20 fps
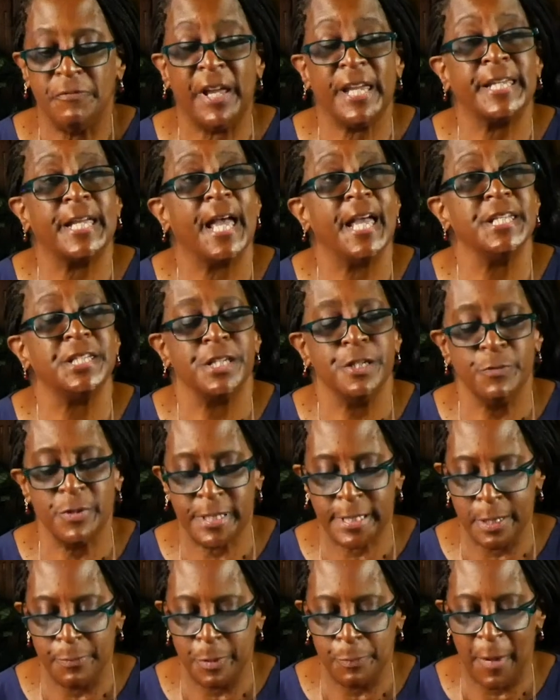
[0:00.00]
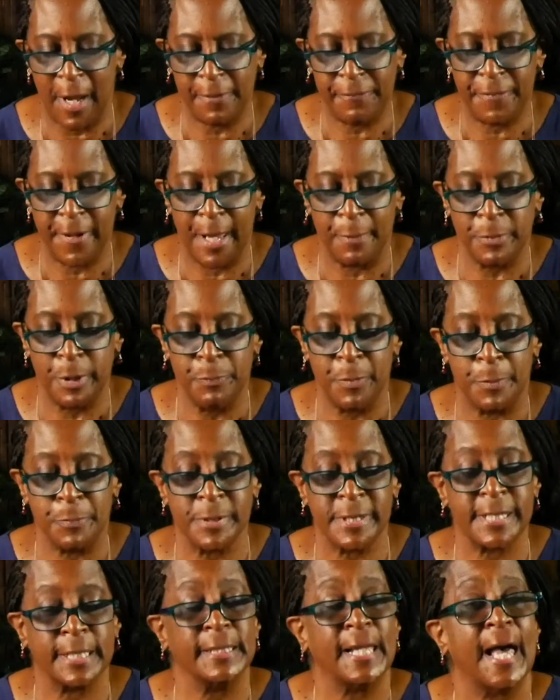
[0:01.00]
vacationing with some of my family
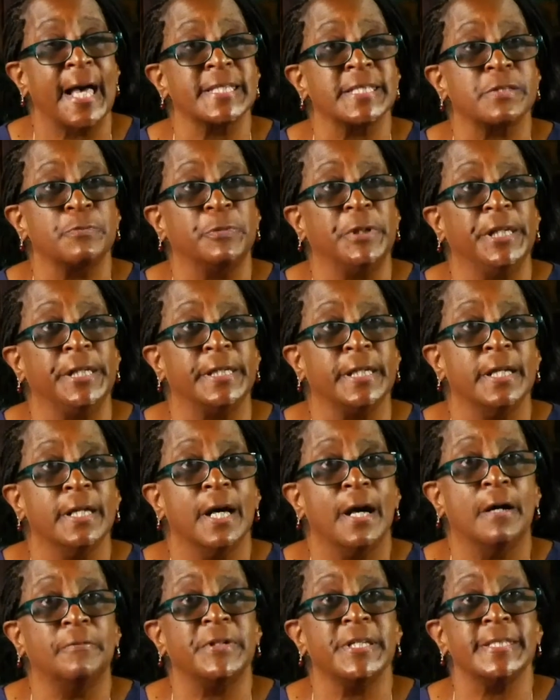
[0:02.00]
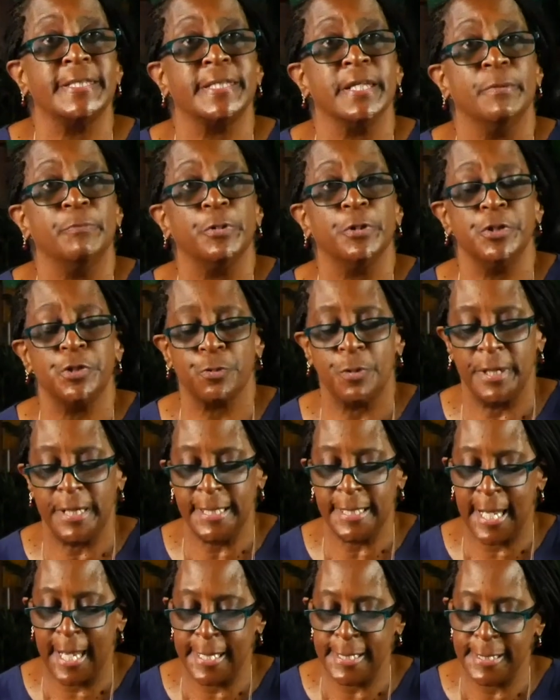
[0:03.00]
members the last week of December in
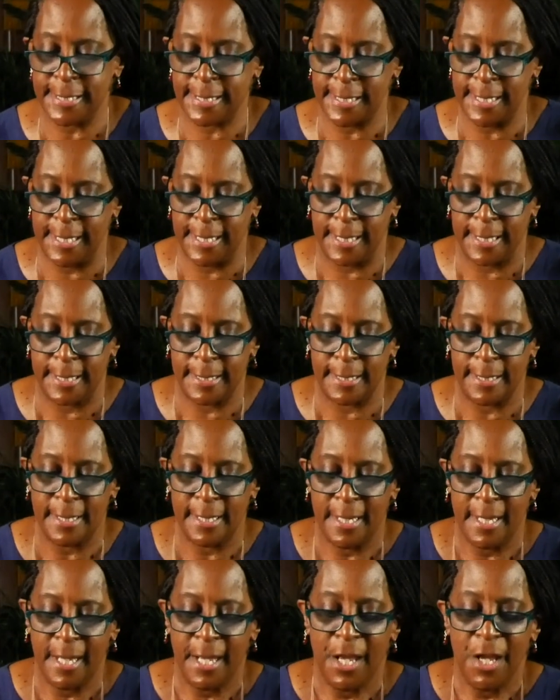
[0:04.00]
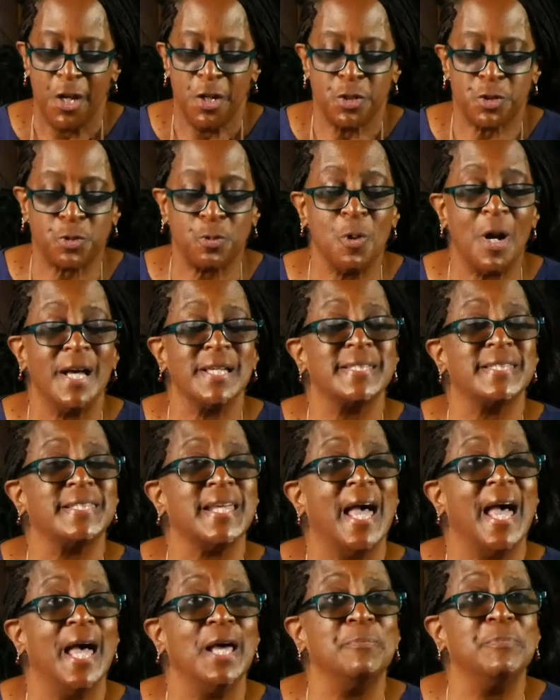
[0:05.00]
2019.
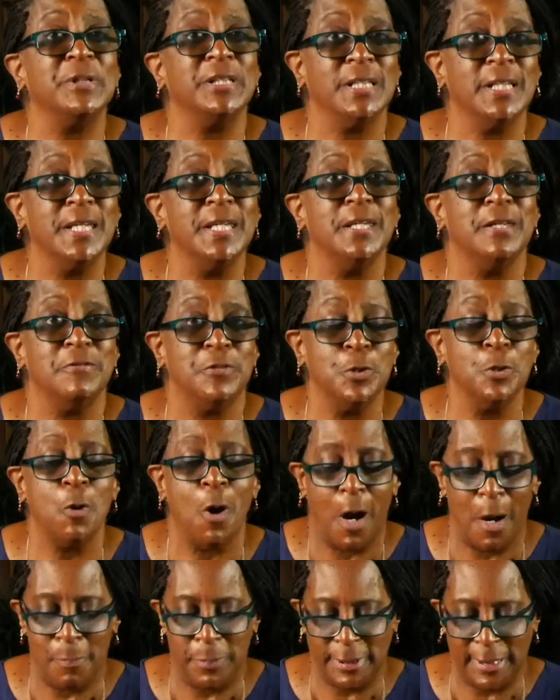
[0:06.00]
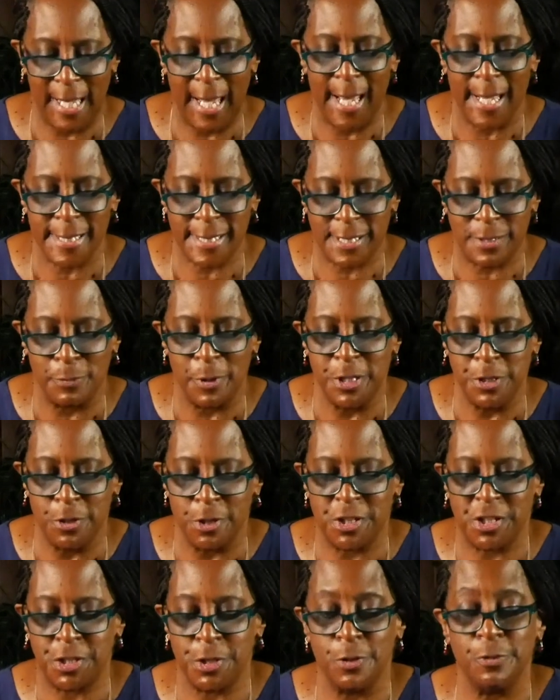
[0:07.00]
Trust and believe you are blessed when
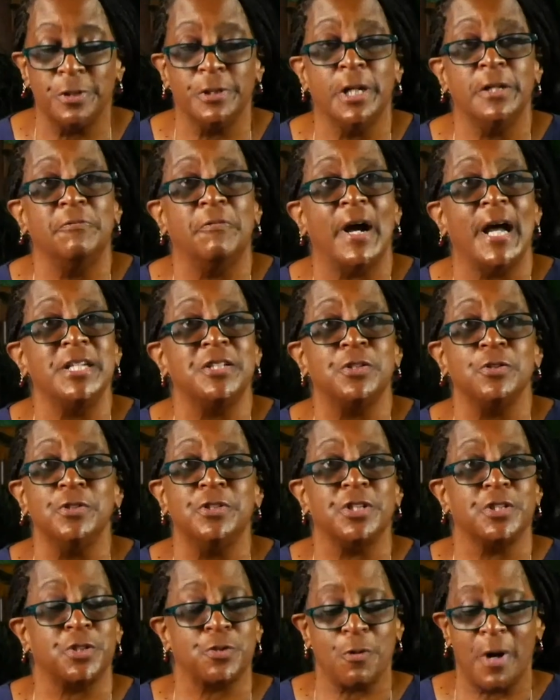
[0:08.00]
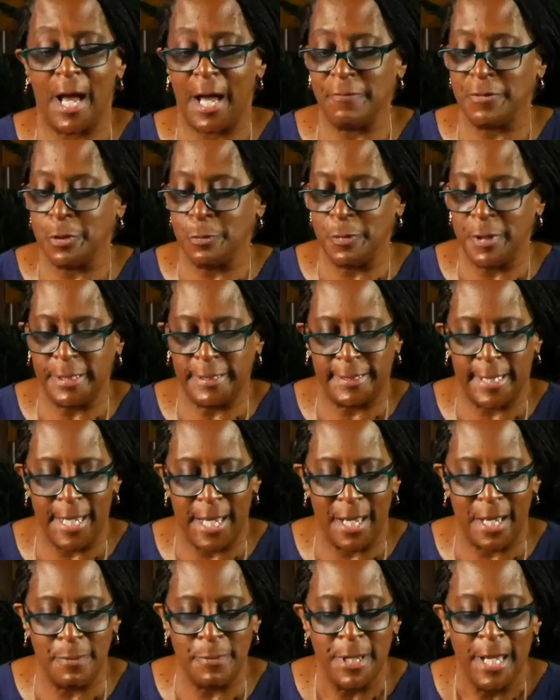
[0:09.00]
your children invite you to travel with
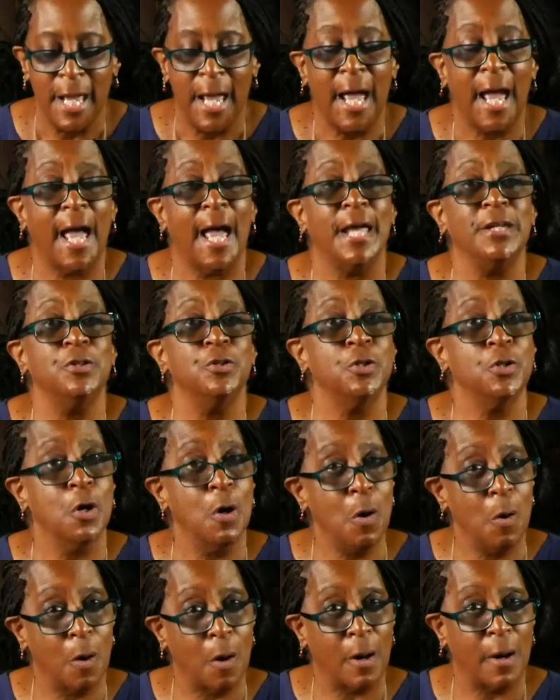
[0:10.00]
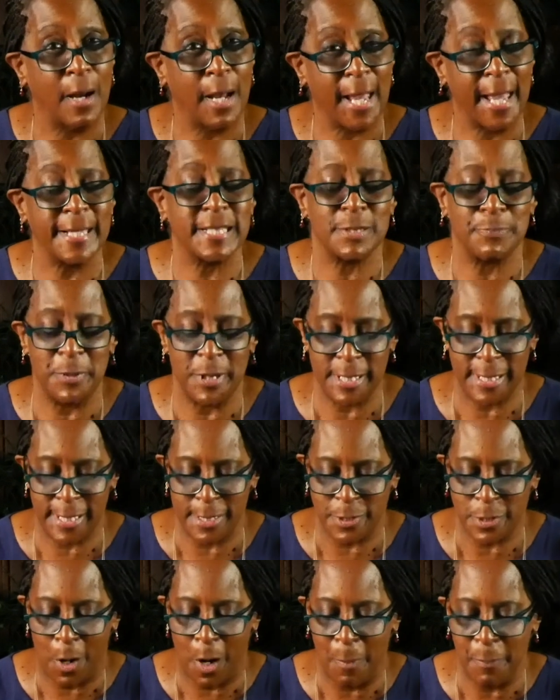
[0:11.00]
them and your
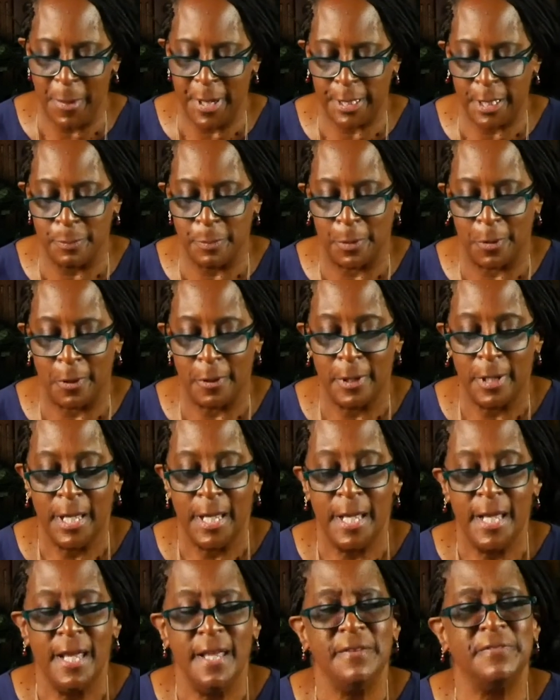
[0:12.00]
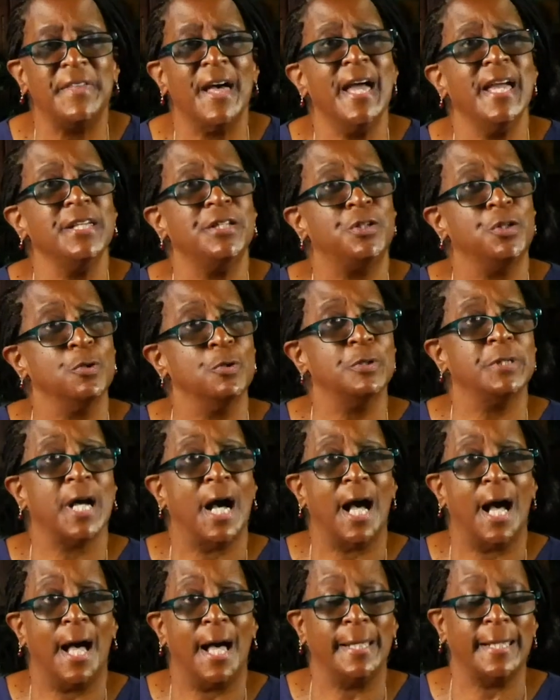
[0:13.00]
expenses are minimal. Thank you,
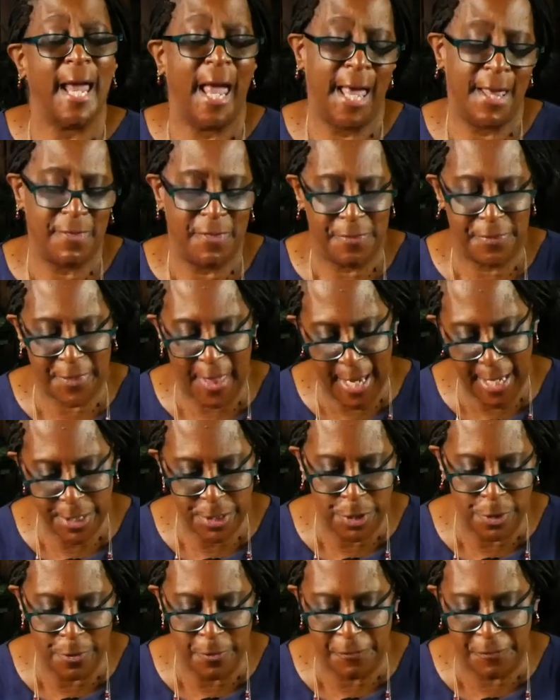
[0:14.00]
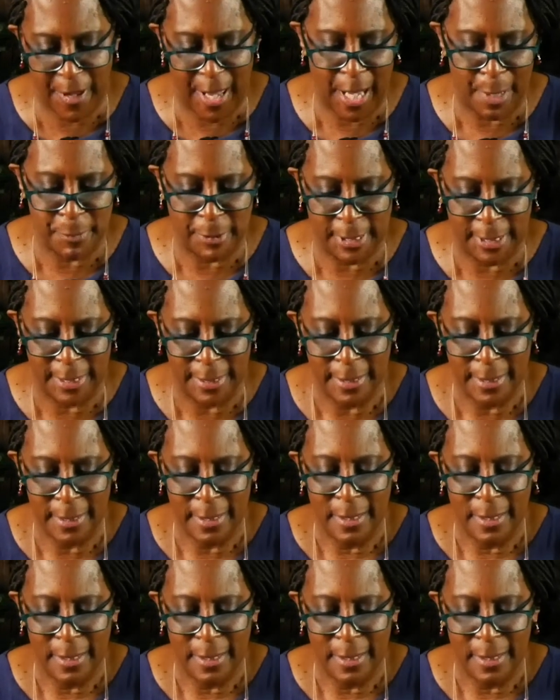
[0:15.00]
God, and thank you, family.